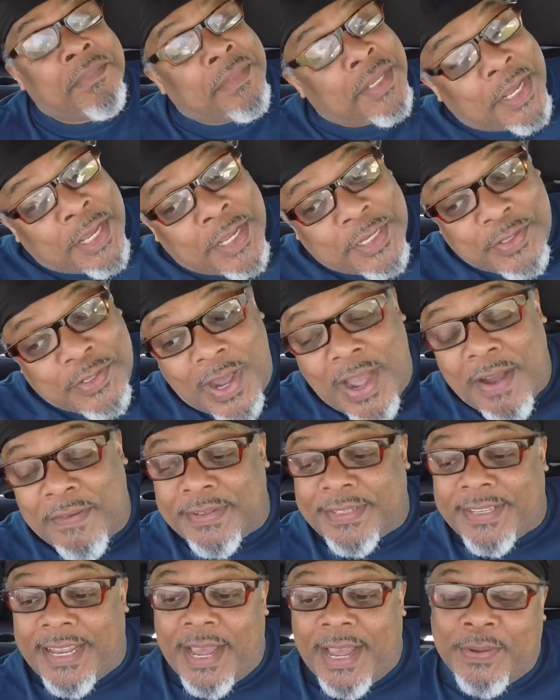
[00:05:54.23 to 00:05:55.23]
So I was
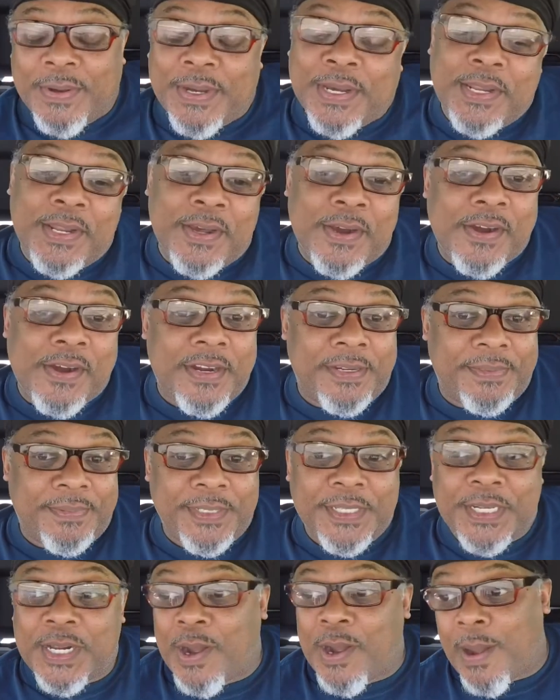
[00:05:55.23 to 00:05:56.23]
like, well, Lord, you
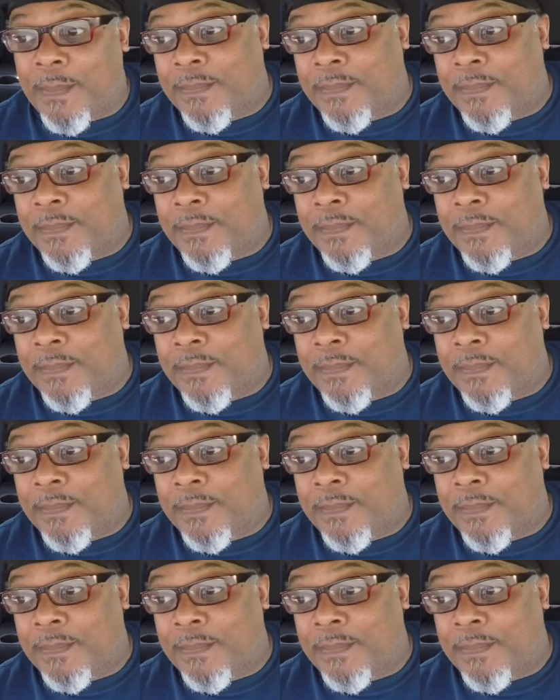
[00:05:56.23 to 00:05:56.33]
know, I'm,